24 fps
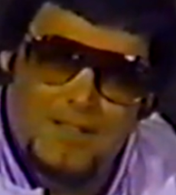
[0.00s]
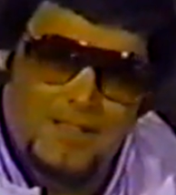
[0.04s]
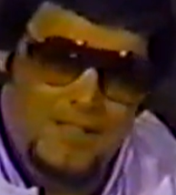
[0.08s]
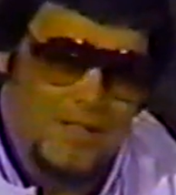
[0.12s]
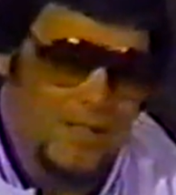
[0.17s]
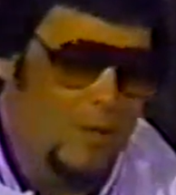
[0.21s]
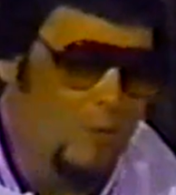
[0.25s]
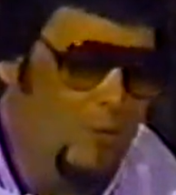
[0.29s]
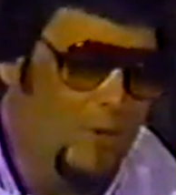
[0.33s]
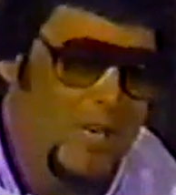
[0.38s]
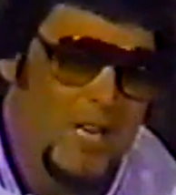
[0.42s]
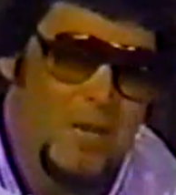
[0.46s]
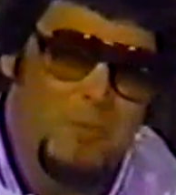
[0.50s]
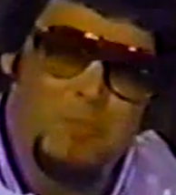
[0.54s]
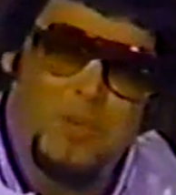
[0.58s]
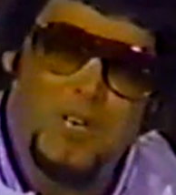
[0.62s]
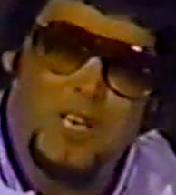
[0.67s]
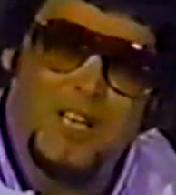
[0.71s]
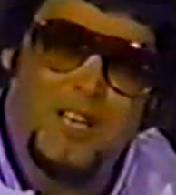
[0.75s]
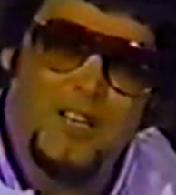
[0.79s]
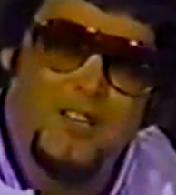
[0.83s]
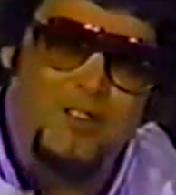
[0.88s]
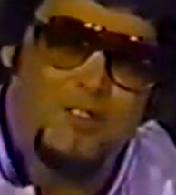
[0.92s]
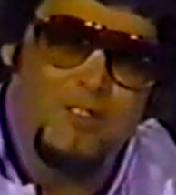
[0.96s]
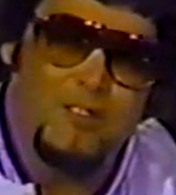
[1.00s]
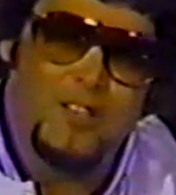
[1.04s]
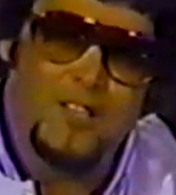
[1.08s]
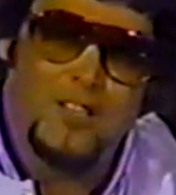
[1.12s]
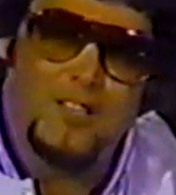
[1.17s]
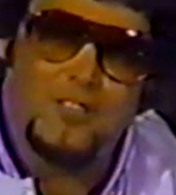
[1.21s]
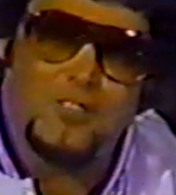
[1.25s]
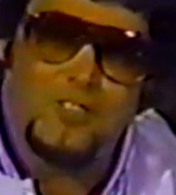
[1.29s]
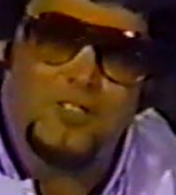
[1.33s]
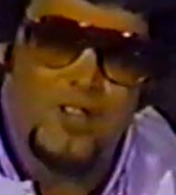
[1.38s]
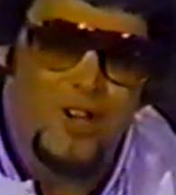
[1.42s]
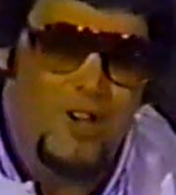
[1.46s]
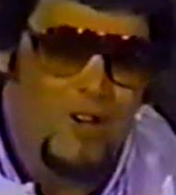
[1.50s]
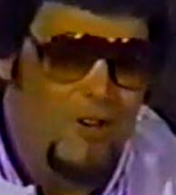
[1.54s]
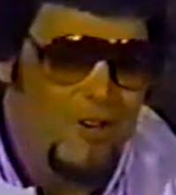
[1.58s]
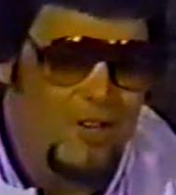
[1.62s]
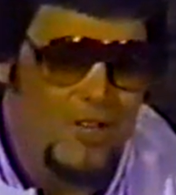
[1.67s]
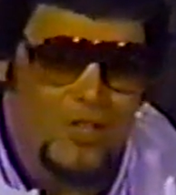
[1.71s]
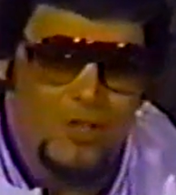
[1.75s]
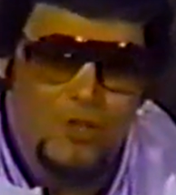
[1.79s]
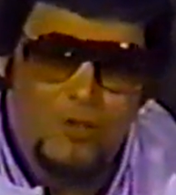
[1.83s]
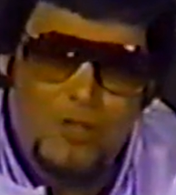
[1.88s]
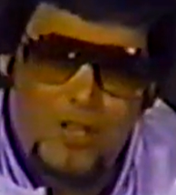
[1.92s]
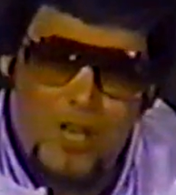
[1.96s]
Now, when they play your little song
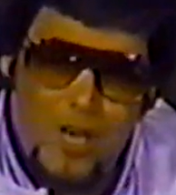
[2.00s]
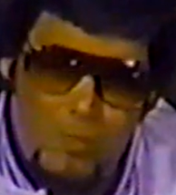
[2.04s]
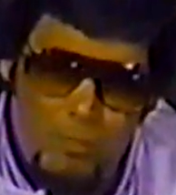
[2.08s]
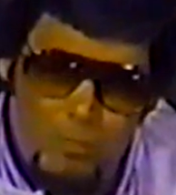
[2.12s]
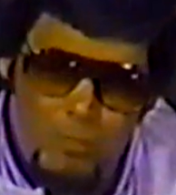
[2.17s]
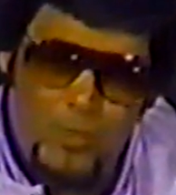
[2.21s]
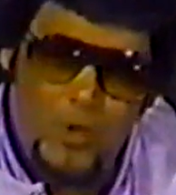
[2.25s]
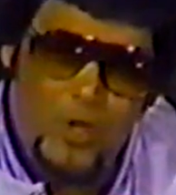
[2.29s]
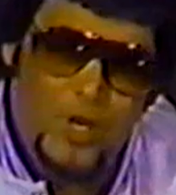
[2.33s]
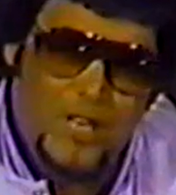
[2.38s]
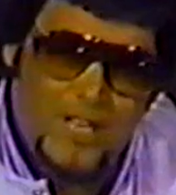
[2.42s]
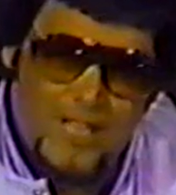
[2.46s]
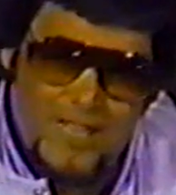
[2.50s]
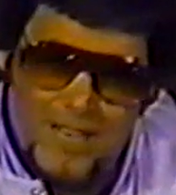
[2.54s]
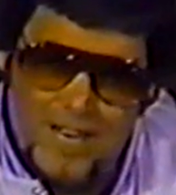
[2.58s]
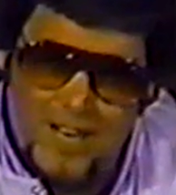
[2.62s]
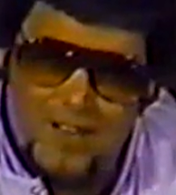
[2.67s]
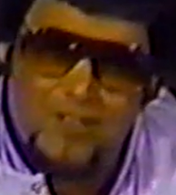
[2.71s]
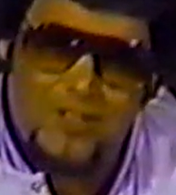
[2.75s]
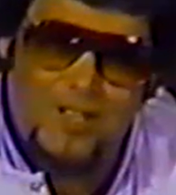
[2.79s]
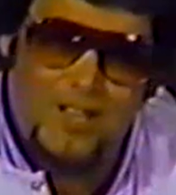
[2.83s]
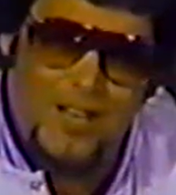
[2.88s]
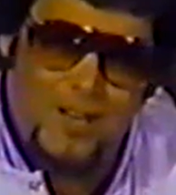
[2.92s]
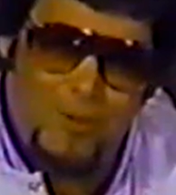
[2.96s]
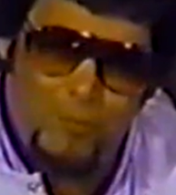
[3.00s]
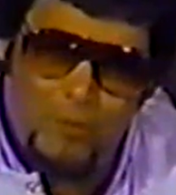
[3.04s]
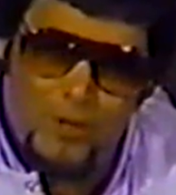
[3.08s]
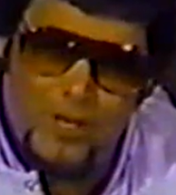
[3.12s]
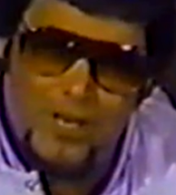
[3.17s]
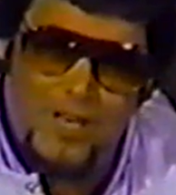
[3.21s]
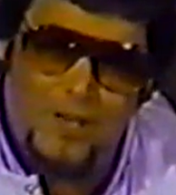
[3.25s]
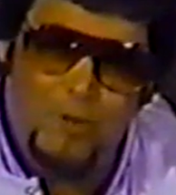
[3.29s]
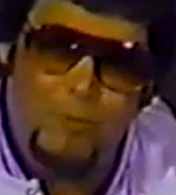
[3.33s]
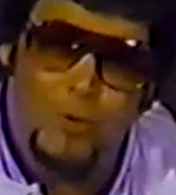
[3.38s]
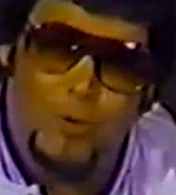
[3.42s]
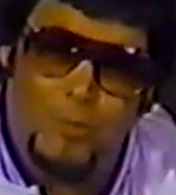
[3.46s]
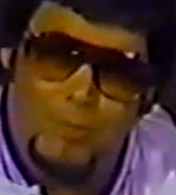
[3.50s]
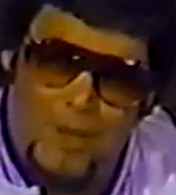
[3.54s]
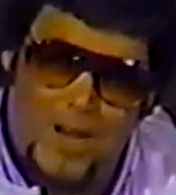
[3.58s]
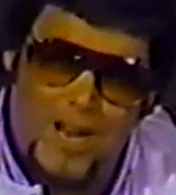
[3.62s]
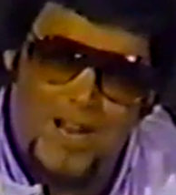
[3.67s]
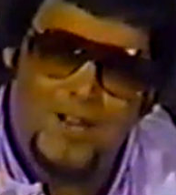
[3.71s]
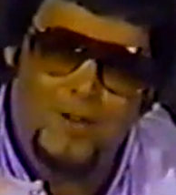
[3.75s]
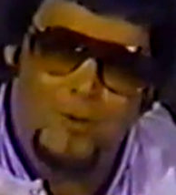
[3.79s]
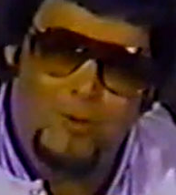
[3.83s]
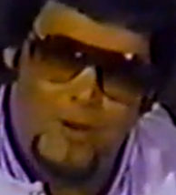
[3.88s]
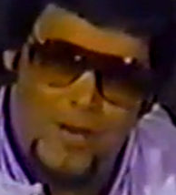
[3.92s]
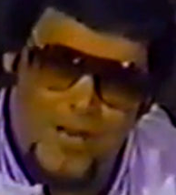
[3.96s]
and you come boogieing out to that ring with
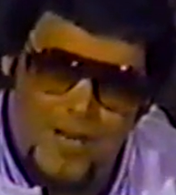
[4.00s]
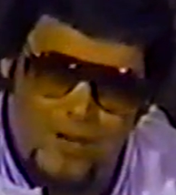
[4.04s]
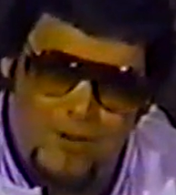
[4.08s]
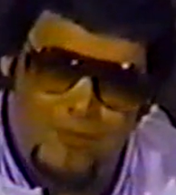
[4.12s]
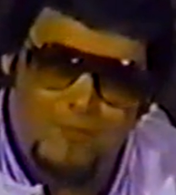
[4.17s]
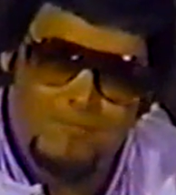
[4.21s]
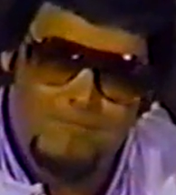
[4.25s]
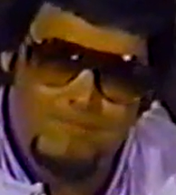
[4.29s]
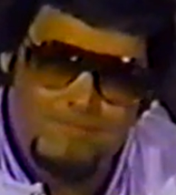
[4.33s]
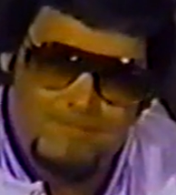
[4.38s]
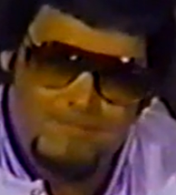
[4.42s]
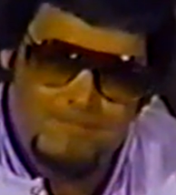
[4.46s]
my crown,